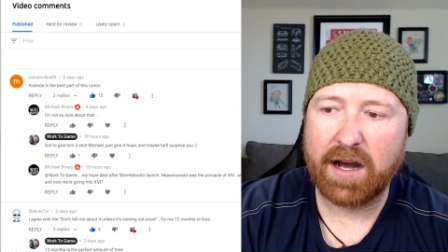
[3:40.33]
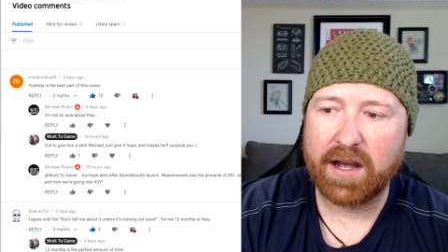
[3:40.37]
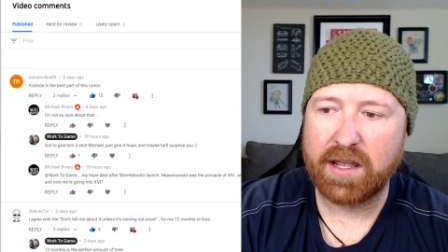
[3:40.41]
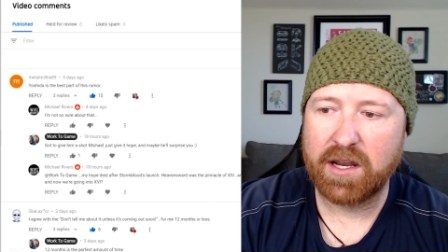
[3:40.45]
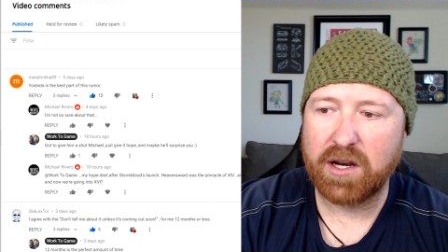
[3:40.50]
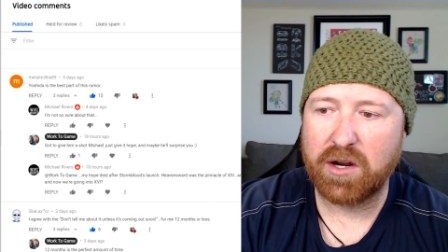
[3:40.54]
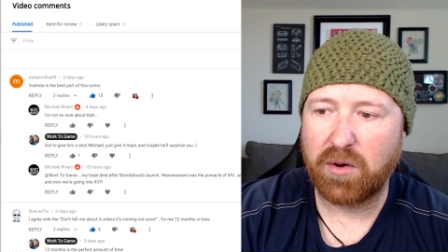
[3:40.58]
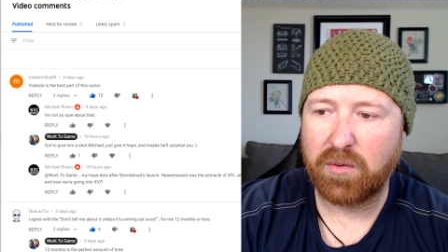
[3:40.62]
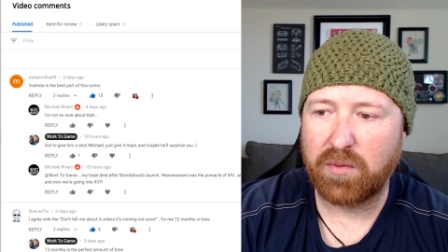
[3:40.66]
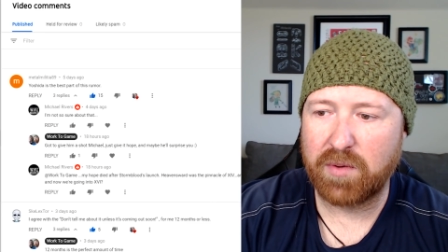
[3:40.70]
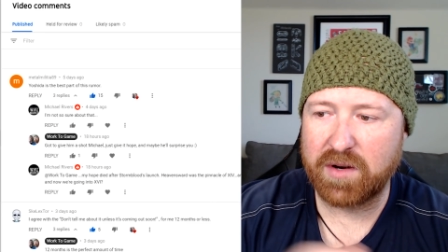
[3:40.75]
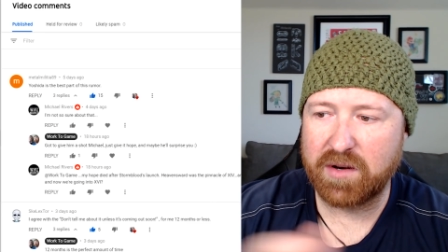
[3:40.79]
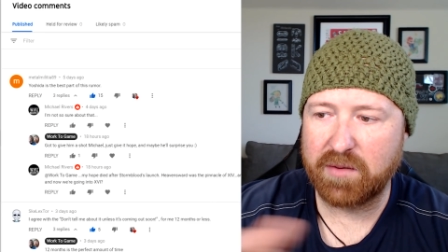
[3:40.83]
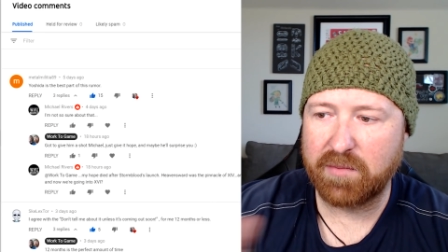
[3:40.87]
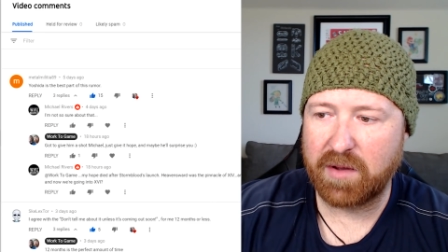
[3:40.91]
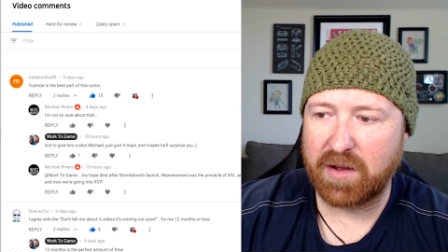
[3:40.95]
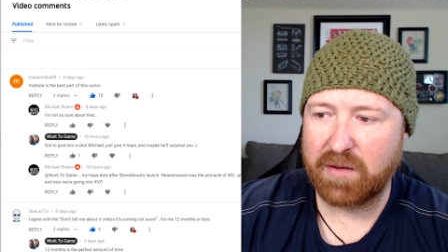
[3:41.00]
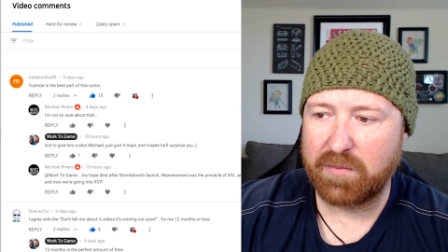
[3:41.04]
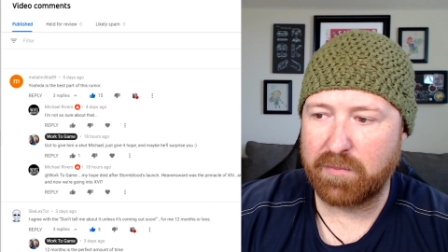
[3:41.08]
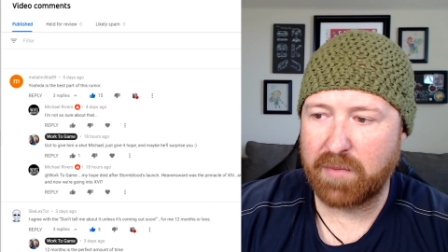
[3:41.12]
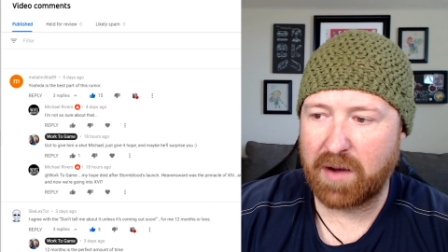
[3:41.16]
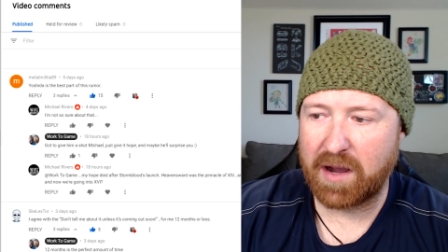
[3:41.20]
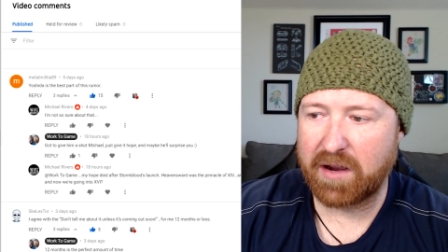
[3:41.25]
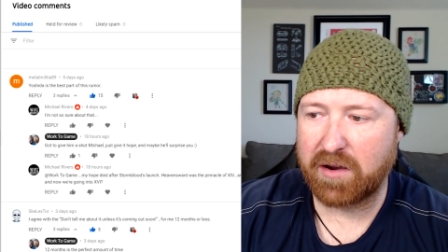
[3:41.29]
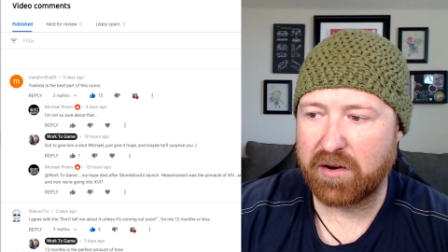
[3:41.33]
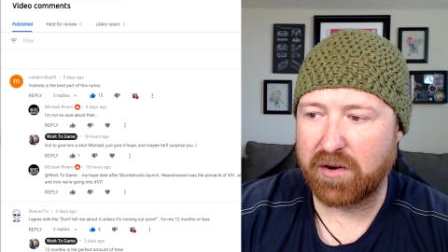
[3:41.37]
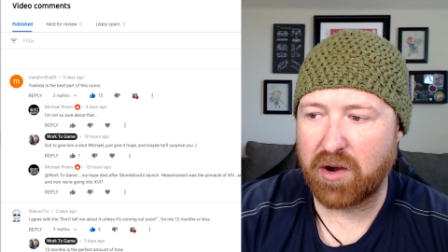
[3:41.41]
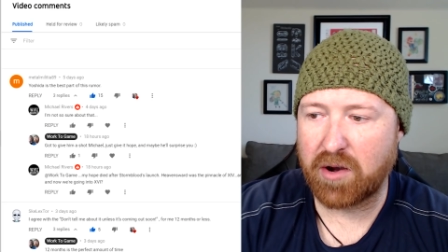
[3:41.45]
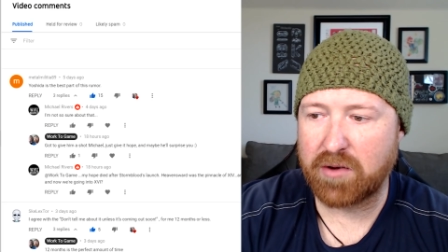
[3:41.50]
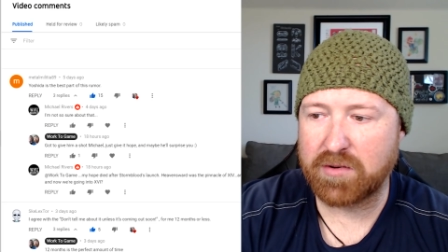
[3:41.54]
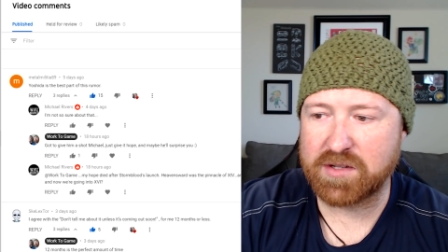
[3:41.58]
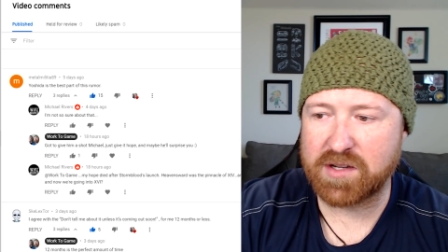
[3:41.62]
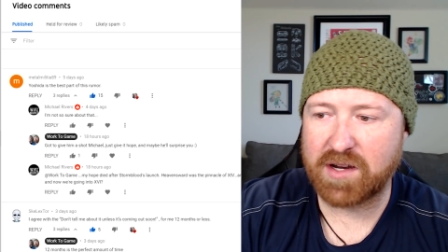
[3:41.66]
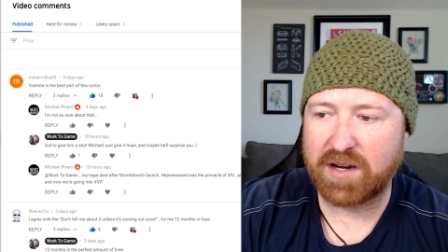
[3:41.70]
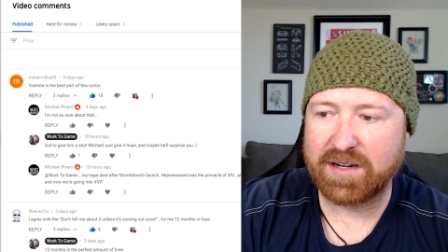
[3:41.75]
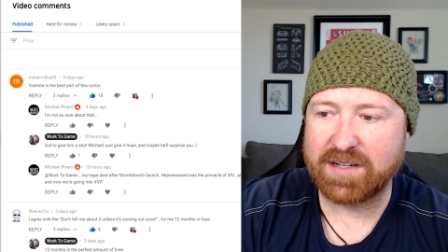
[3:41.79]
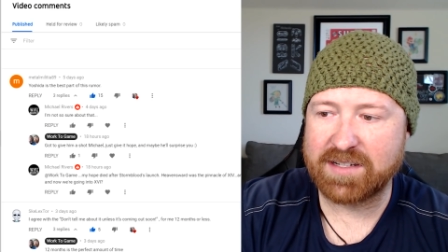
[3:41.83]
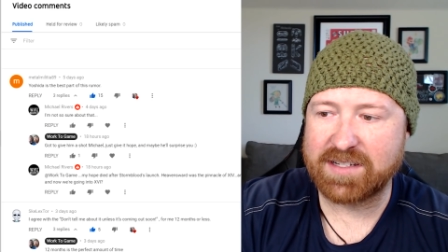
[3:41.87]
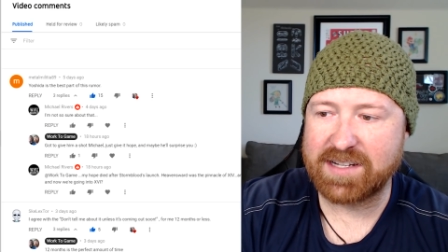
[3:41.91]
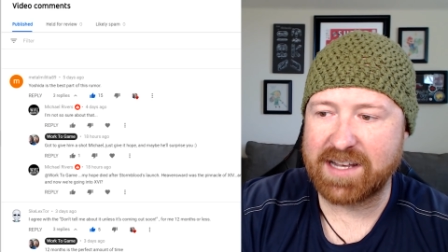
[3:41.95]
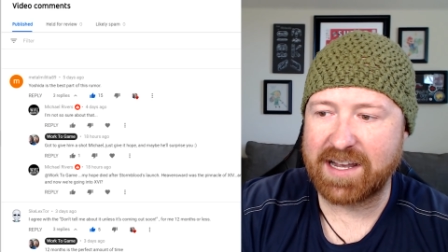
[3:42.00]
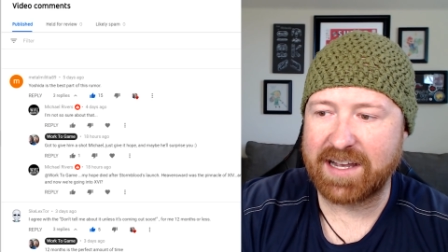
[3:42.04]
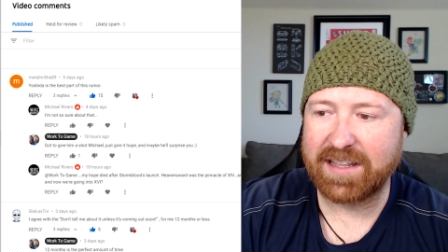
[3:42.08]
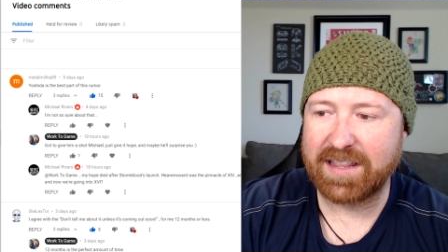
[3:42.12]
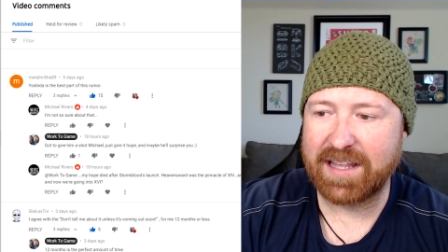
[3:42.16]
you know when Michael goes on saying